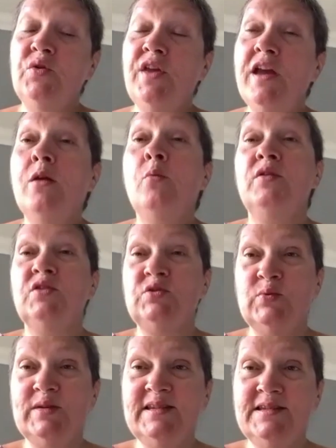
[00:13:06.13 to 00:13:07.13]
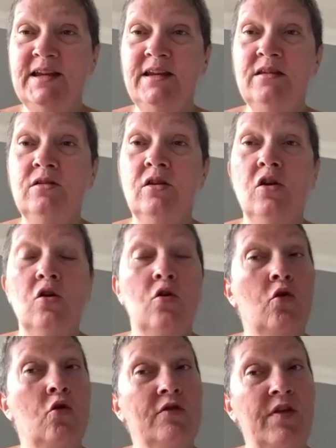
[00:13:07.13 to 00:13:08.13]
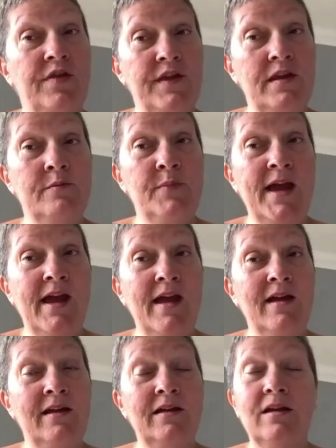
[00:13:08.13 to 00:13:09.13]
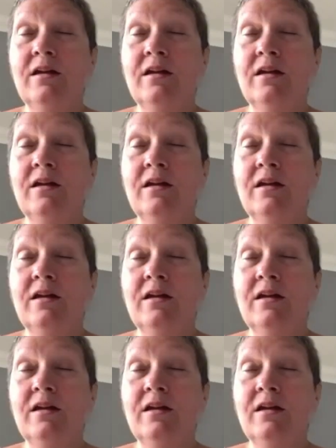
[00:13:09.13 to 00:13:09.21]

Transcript: there with twisting or a thin bag